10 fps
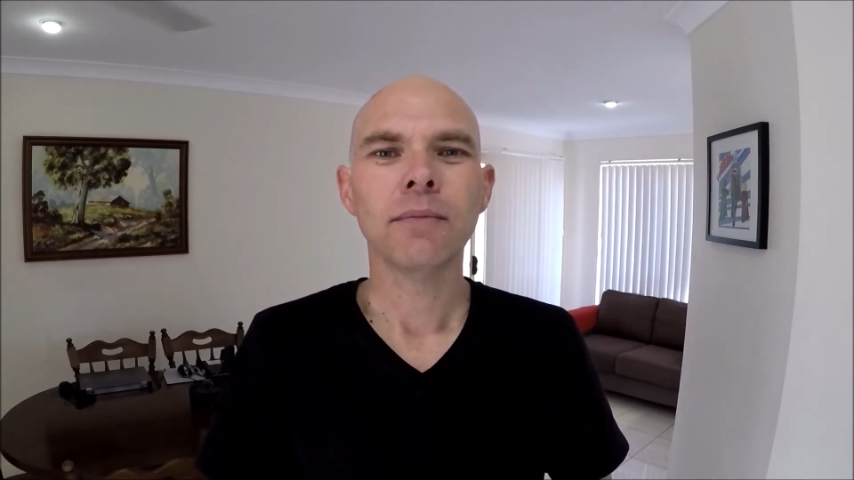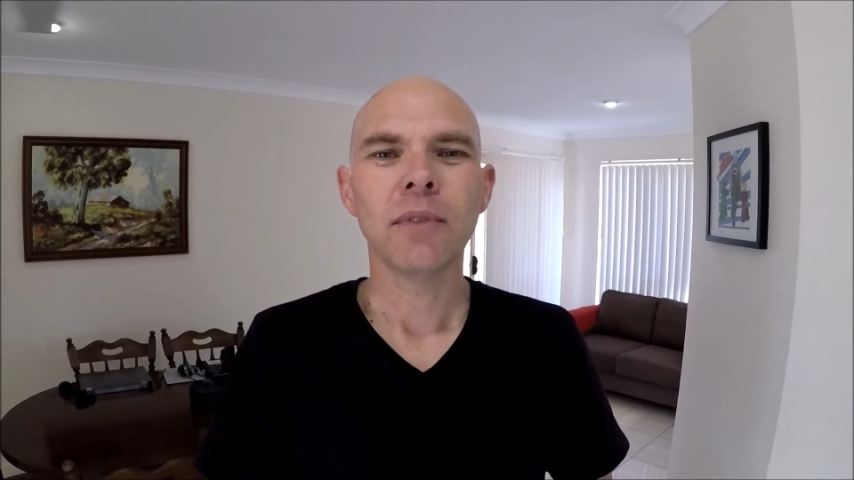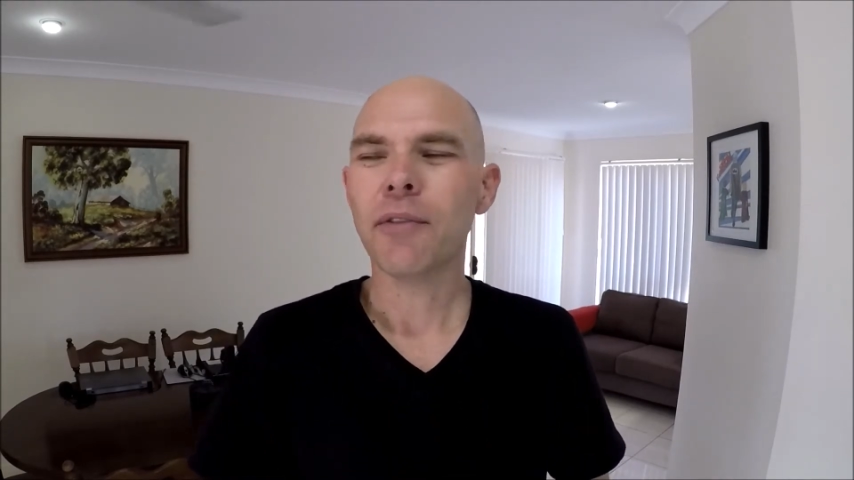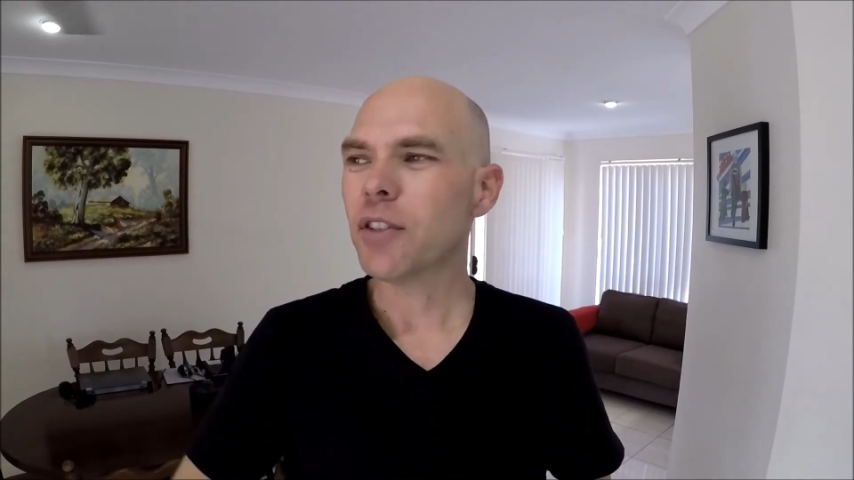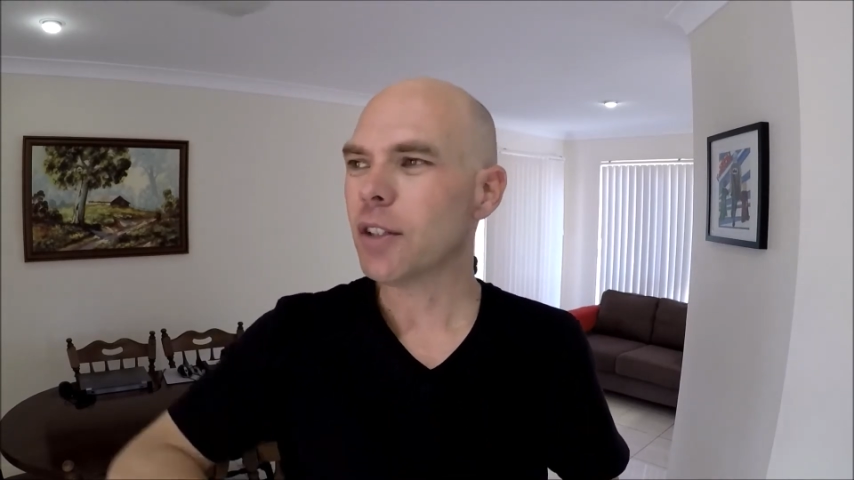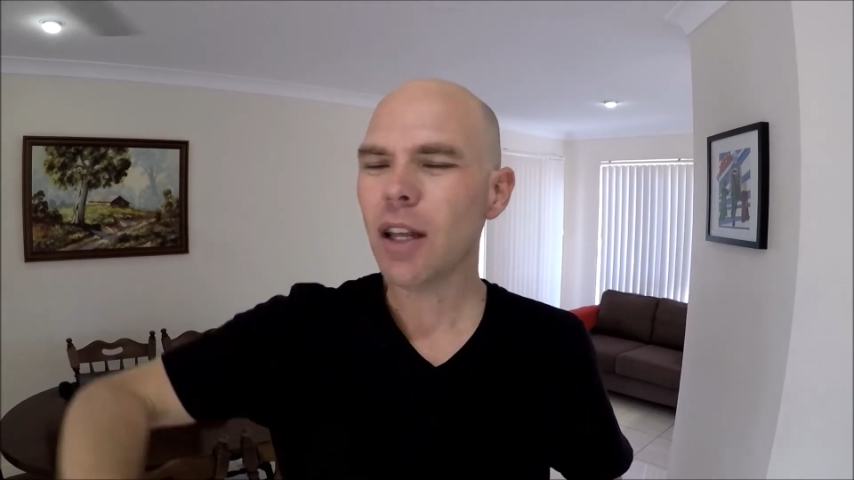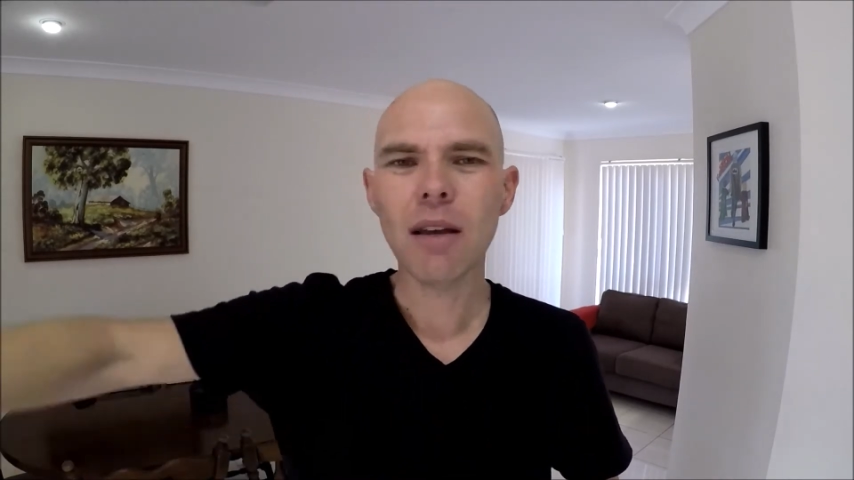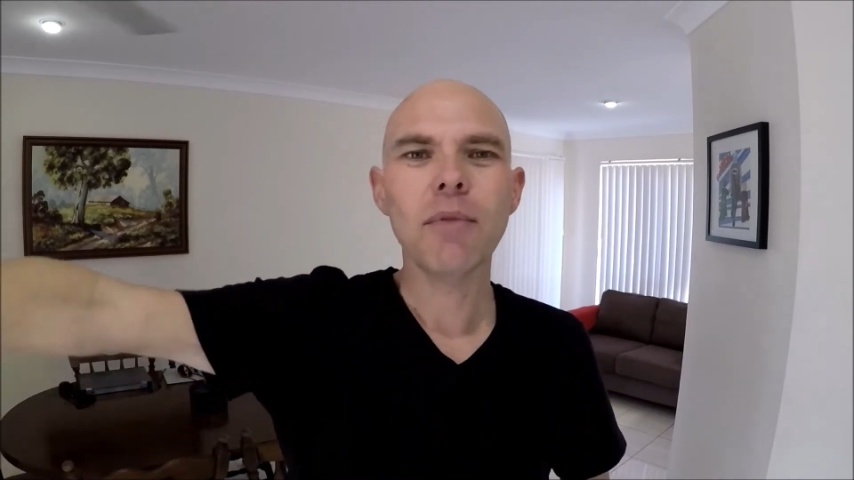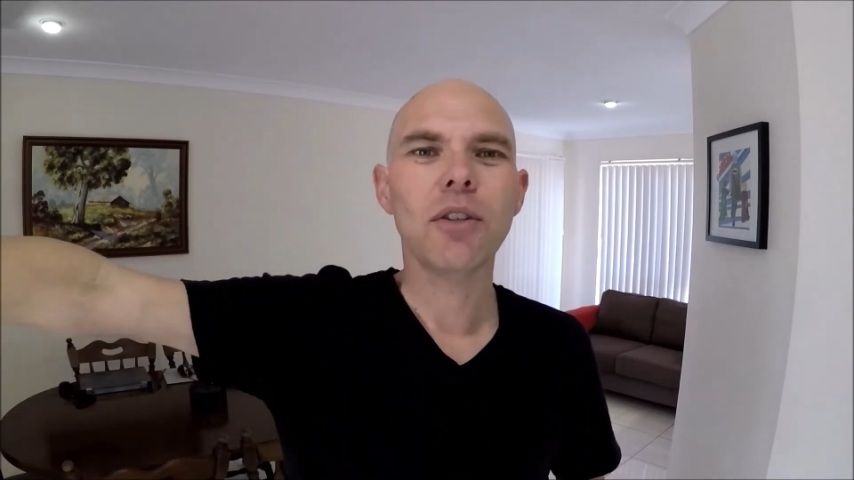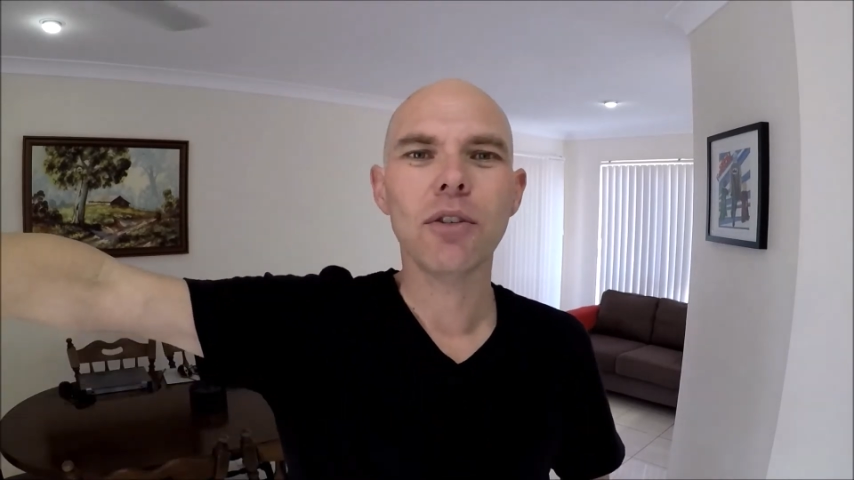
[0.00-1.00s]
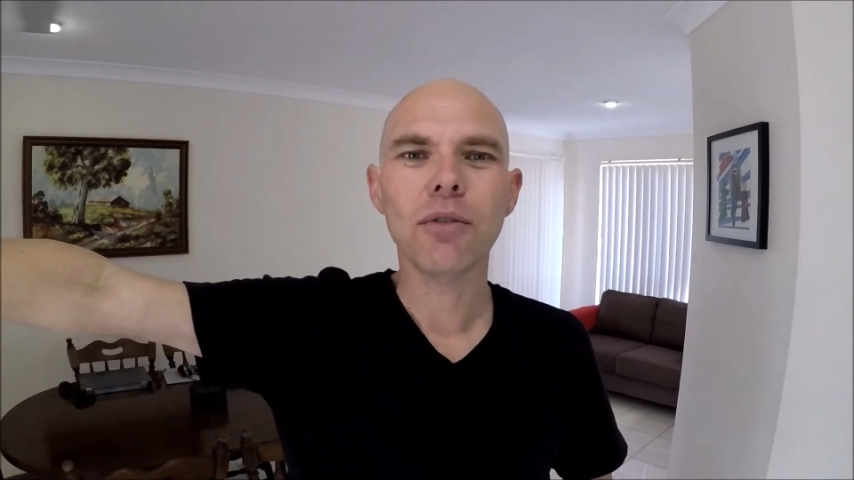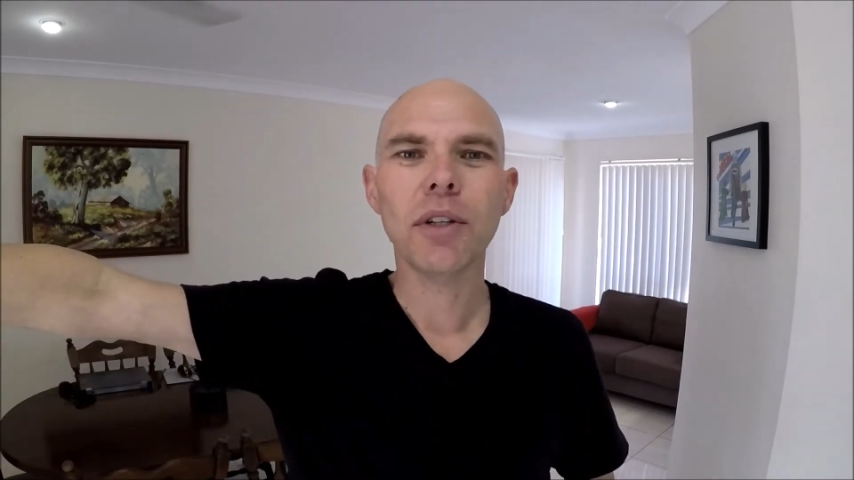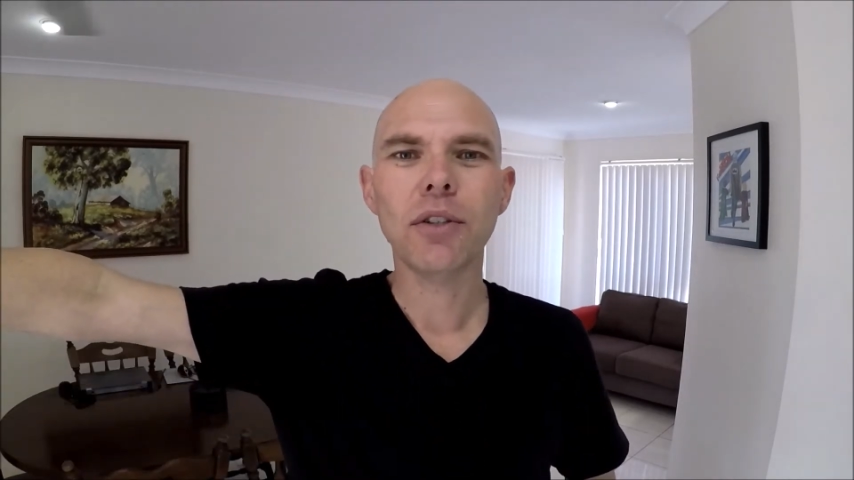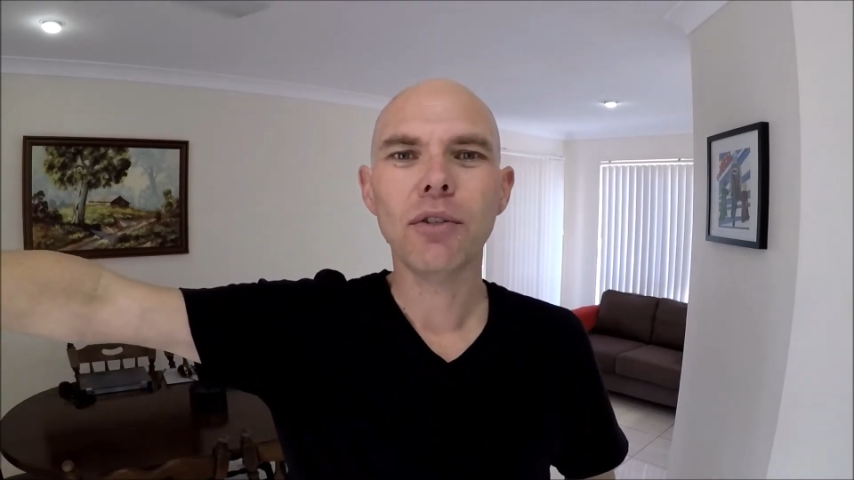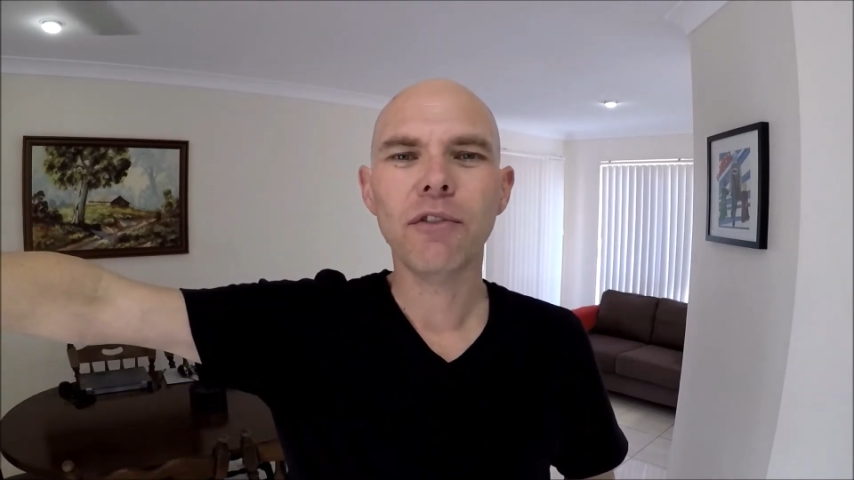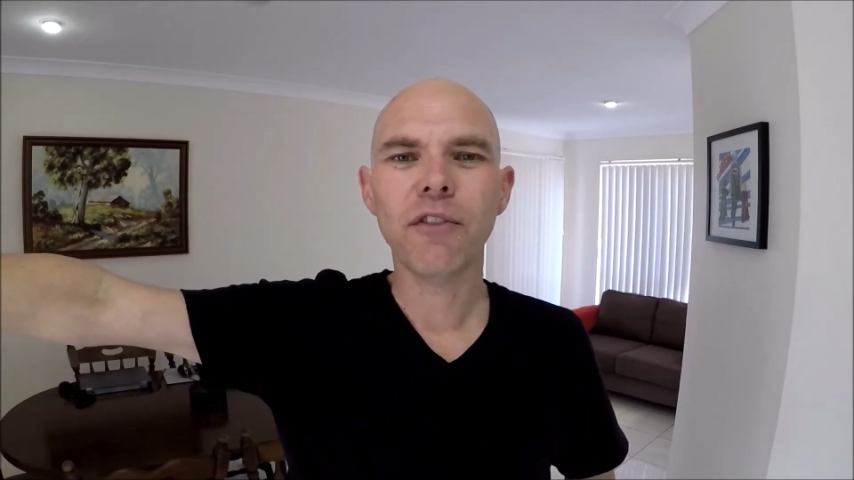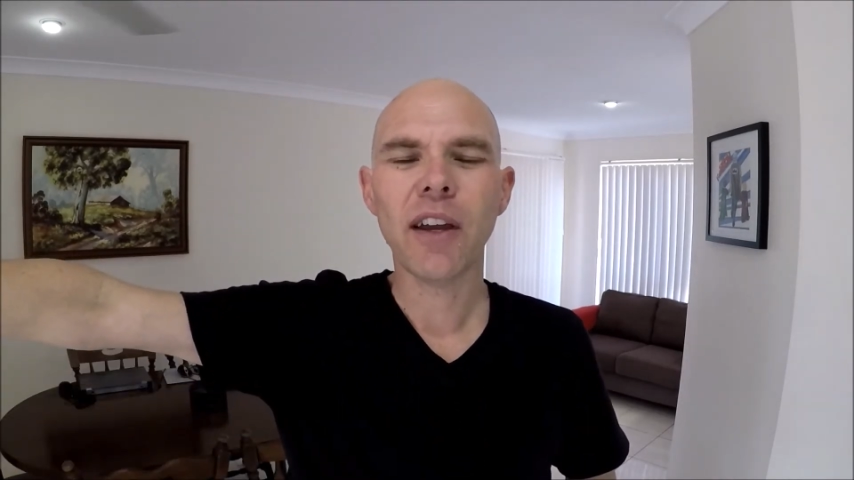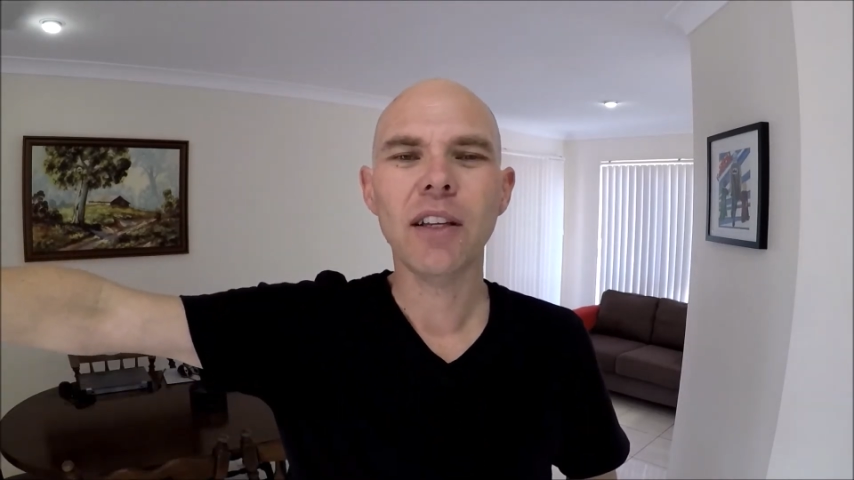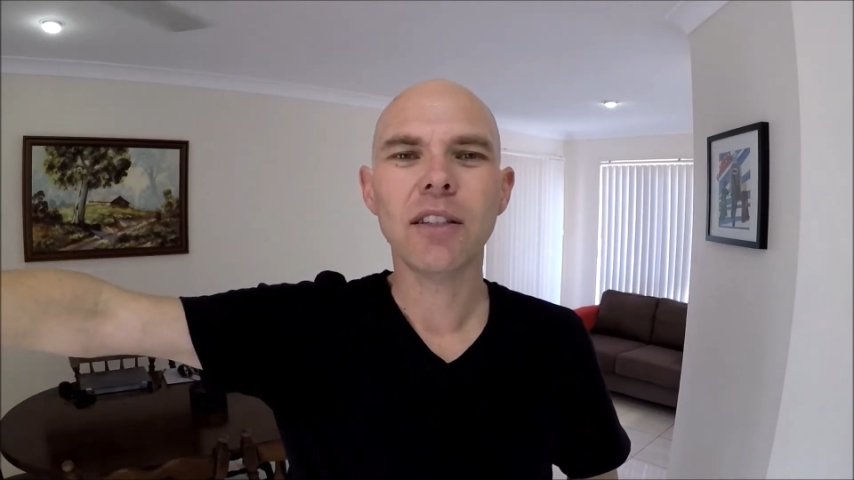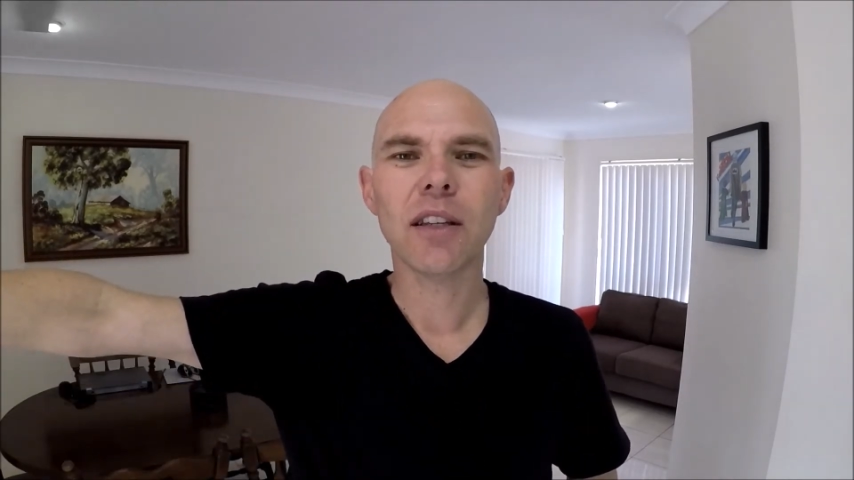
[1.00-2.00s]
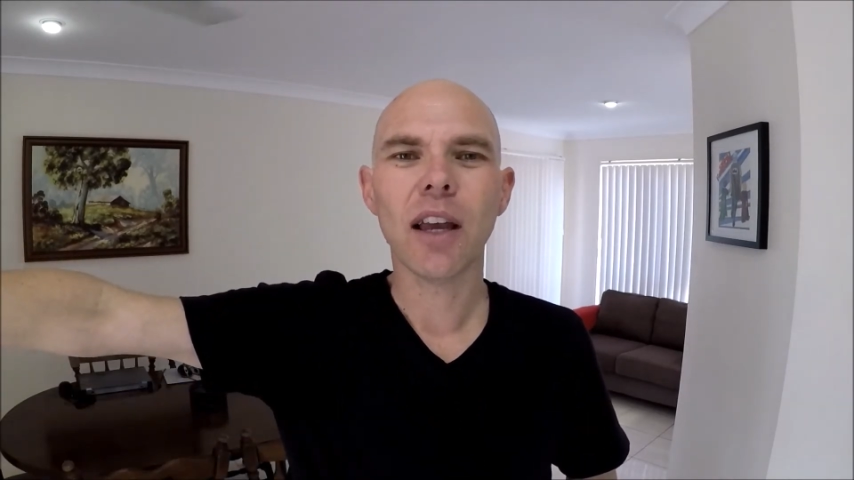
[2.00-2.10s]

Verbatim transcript: they've slammed the door in your face